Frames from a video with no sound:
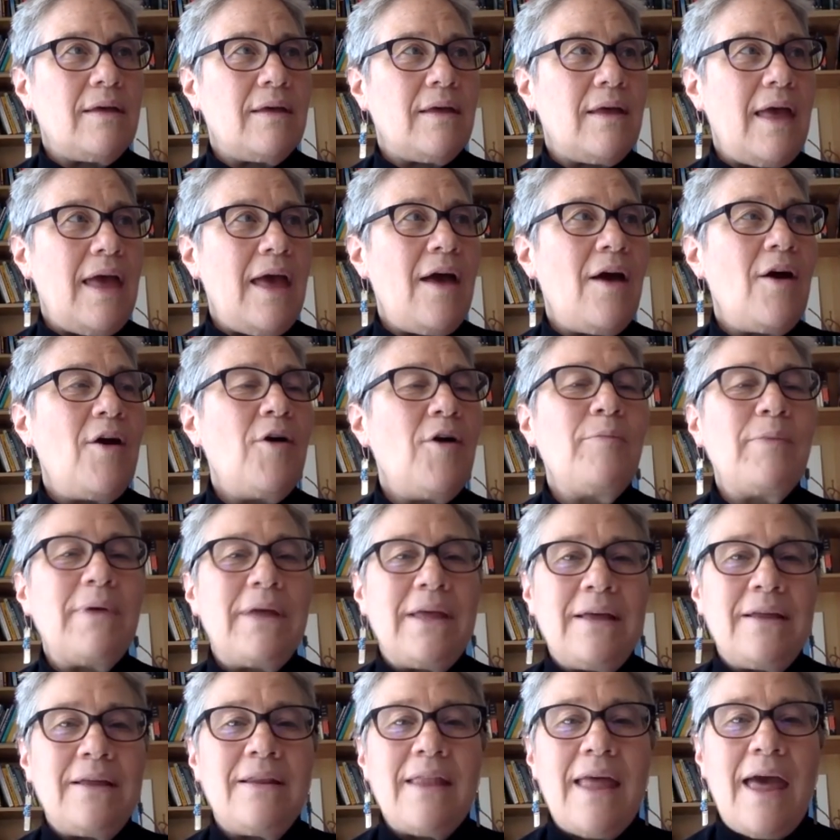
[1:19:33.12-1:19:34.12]
help
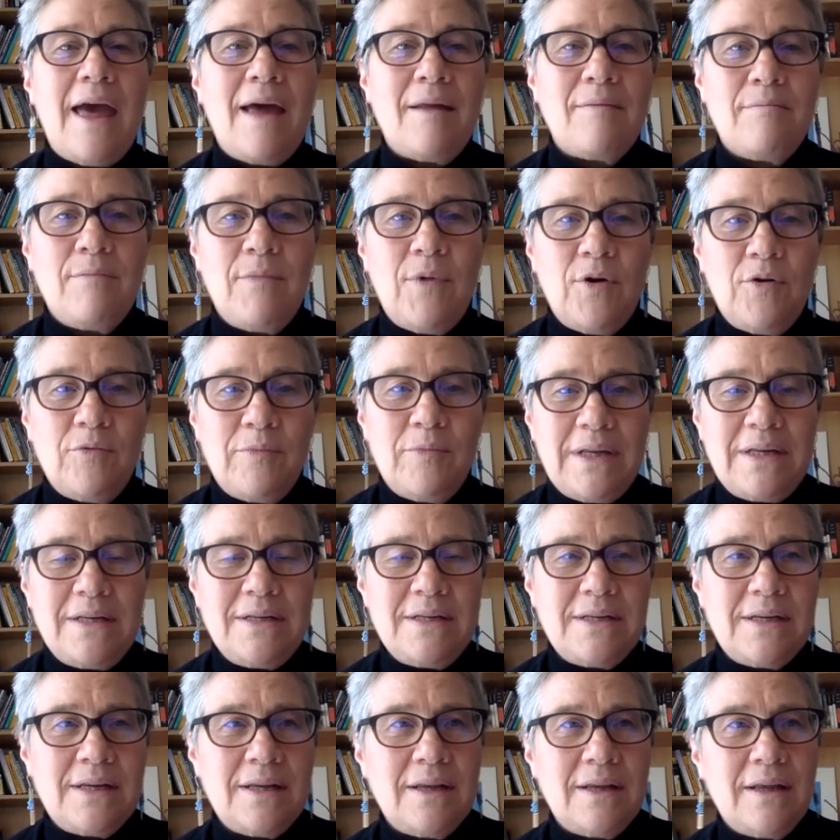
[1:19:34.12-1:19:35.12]
in that
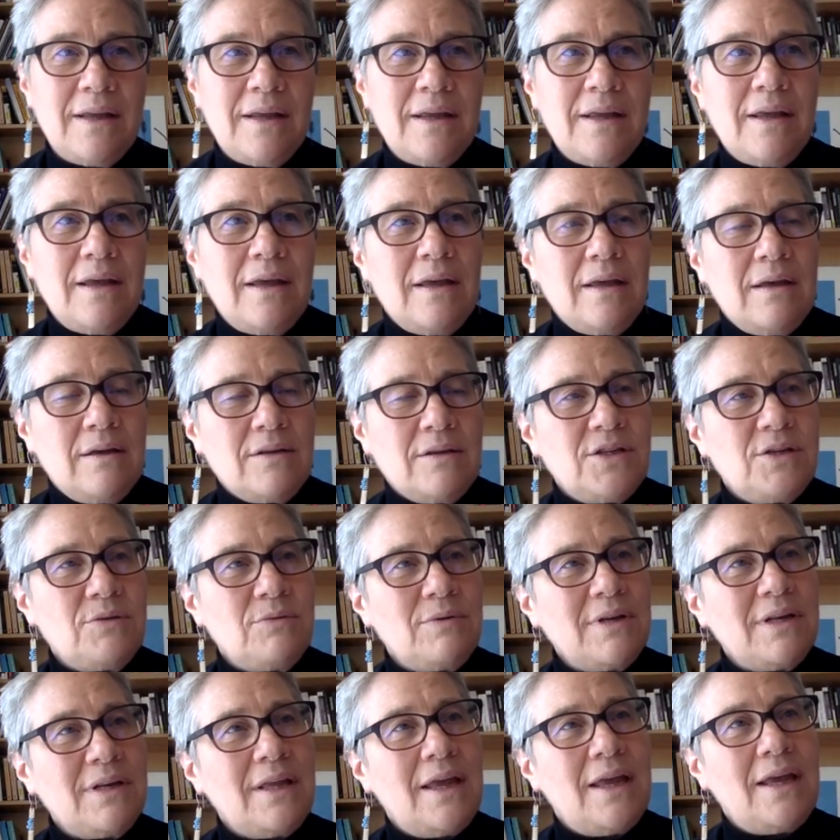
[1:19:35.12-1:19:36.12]
moment to
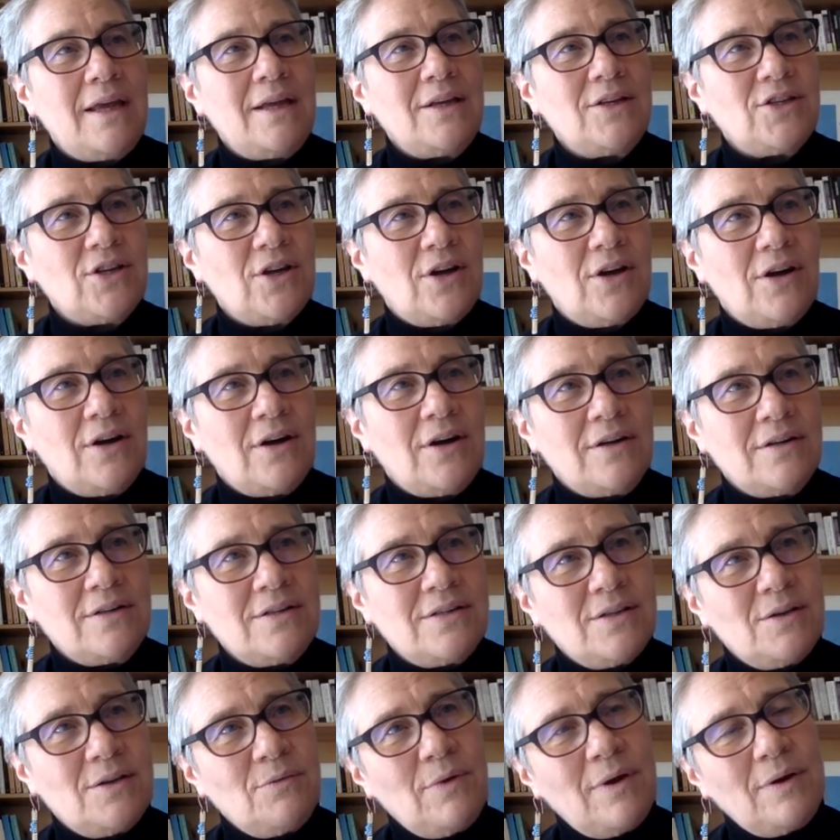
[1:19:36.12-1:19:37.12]
engage our
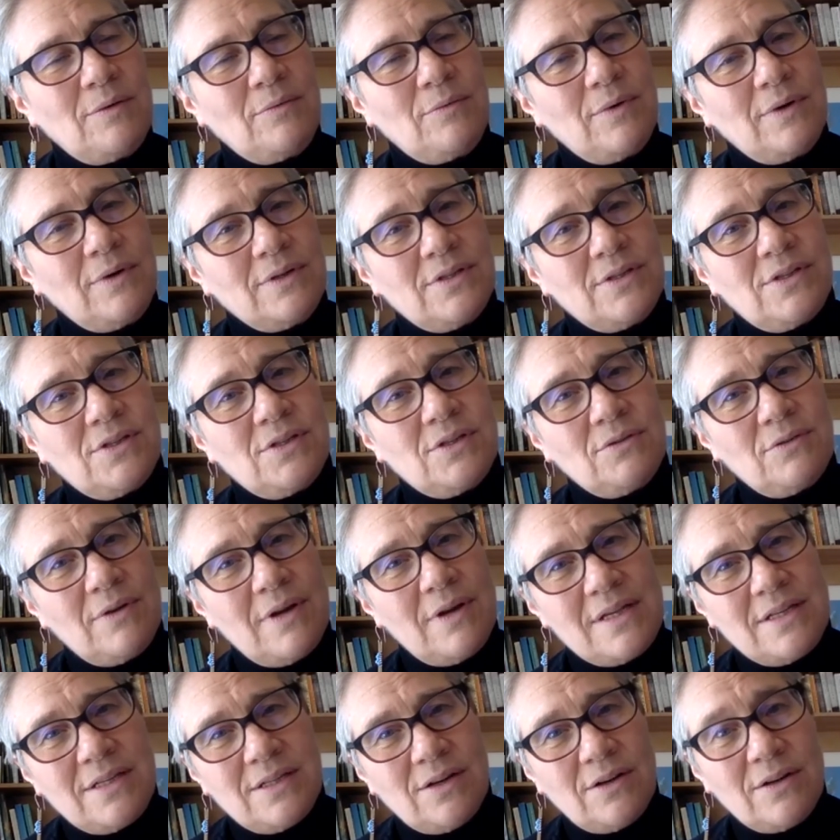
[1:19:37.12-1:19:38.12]
so when we're
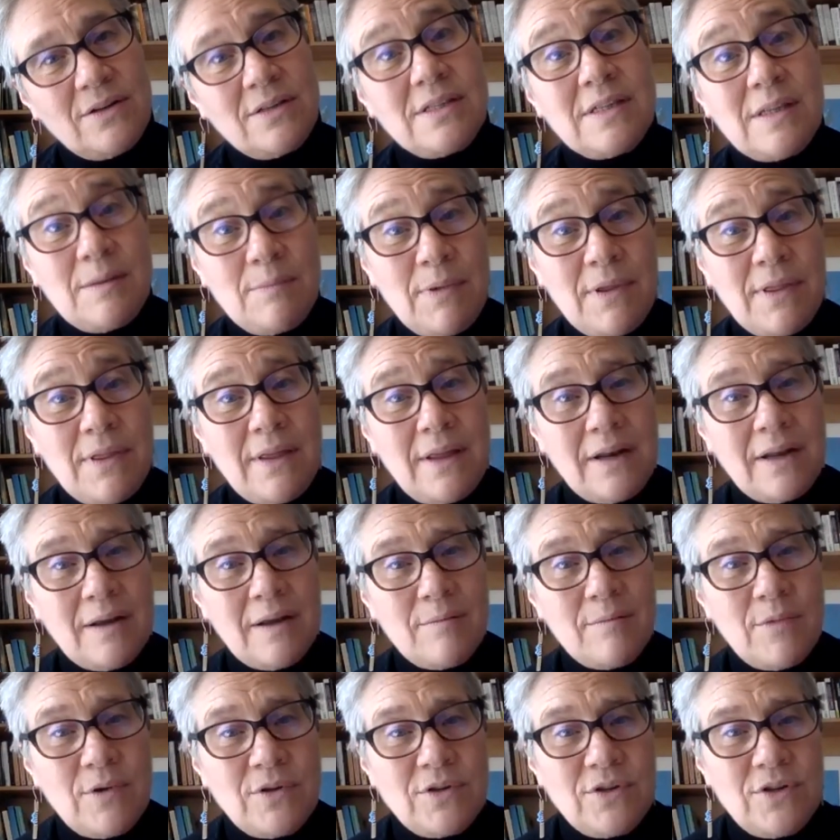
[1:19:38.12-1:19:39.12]
stressed our sympathetic
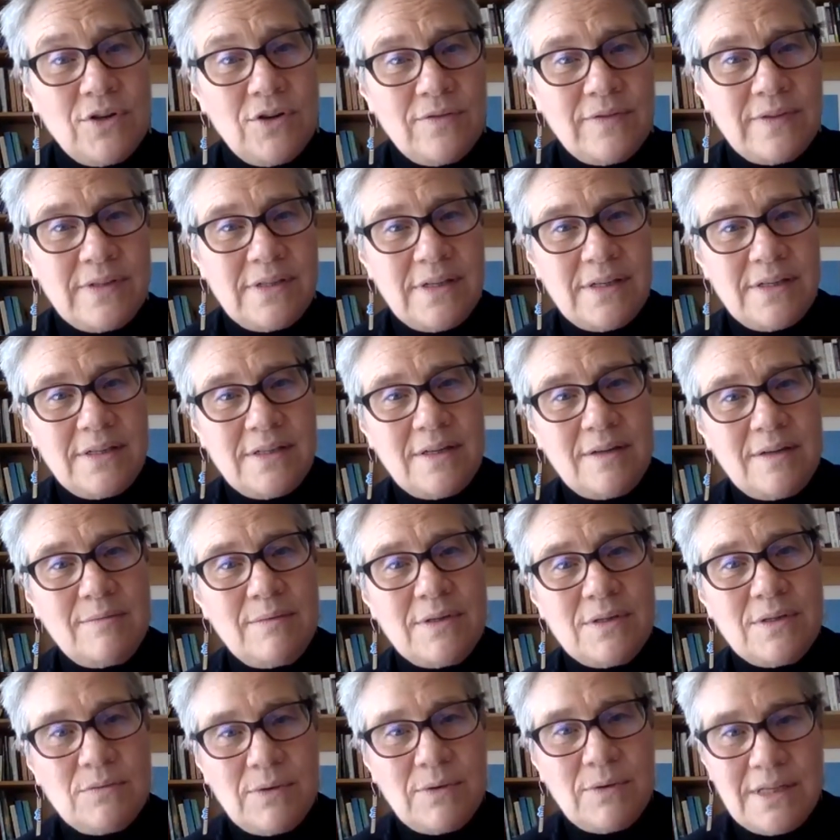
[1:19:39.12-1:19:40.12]
nervous system
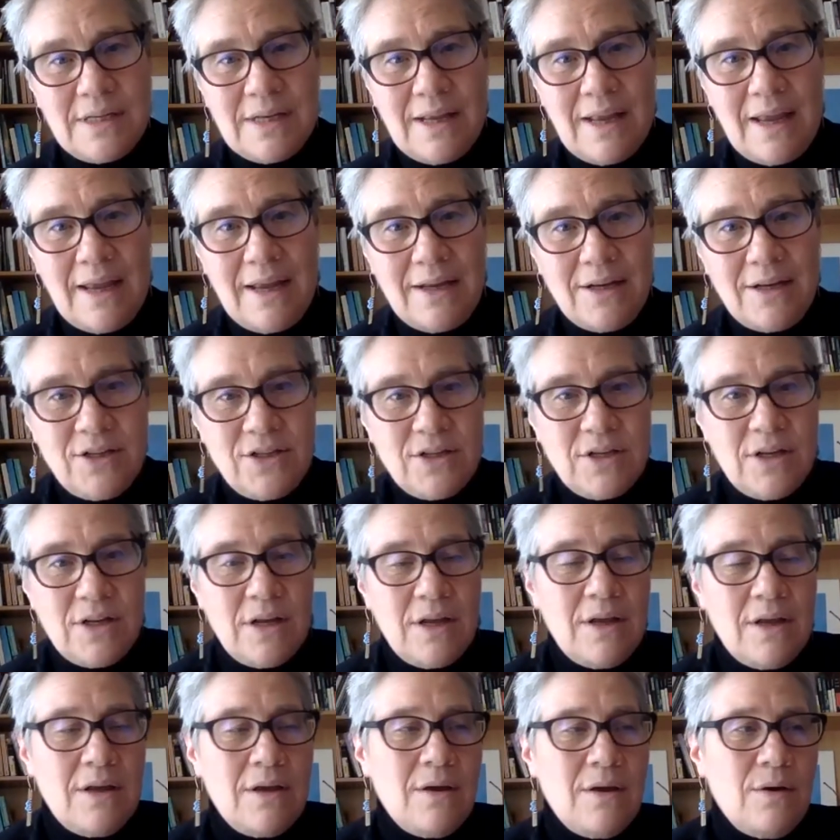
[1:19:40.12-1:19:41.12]
is what's engaged
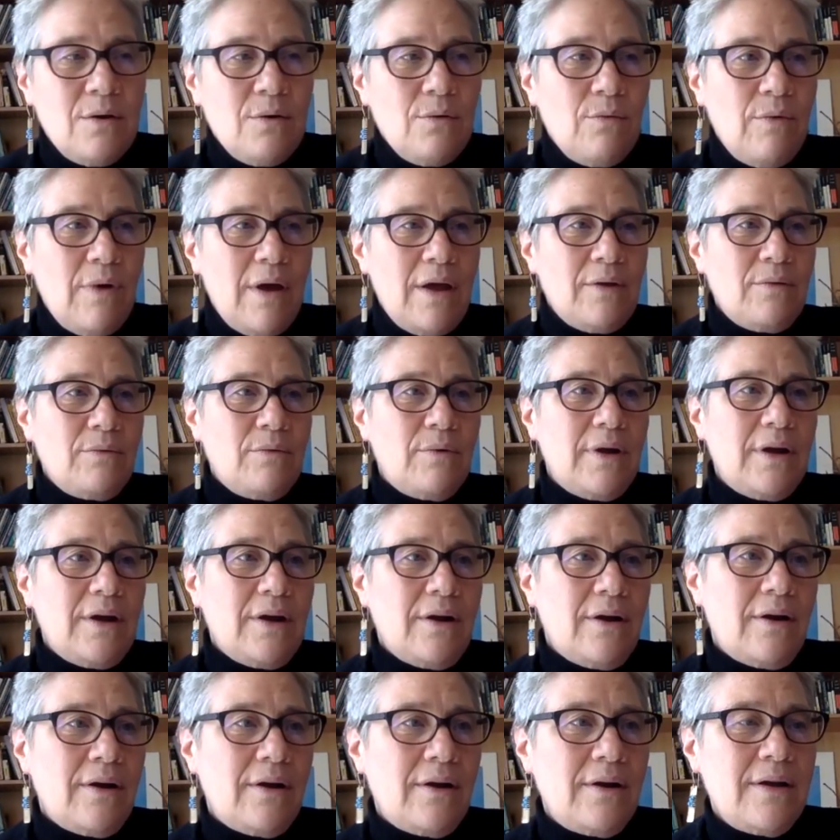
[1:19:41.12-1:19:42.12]
when
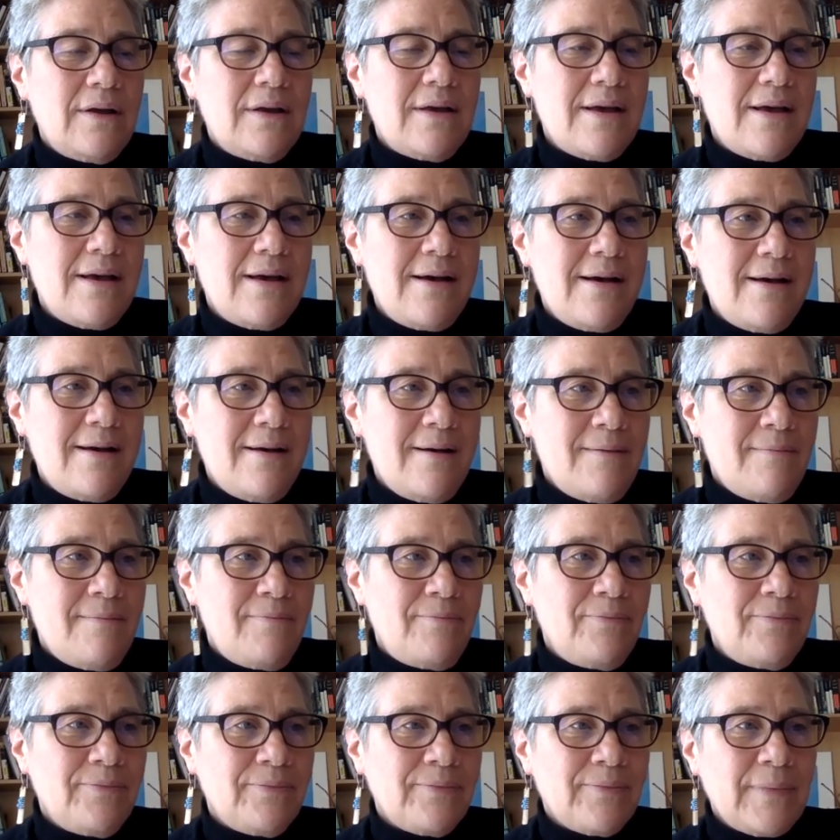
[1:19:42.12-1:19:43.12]
we're um,